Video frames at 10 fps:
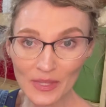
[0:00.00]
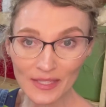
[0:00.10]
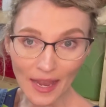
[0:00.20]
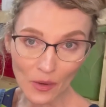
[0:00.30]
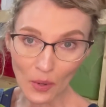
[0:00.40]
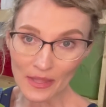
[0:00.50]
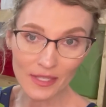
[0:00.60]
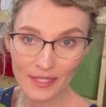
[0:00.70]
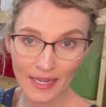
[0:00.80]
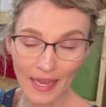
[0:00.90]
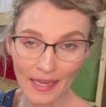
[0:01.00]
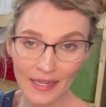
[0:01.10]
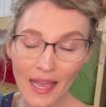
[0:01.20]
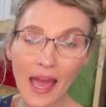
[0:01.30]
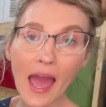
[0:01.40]
be the second one, the stain.
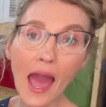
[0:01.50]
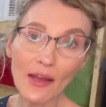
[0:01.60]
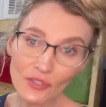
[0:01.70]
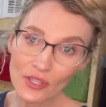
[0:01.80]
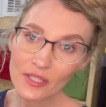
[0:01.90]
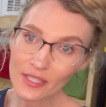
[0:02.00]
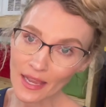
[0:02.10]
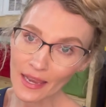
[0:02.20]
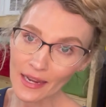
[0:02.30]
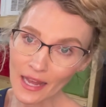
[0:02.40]
After the stain,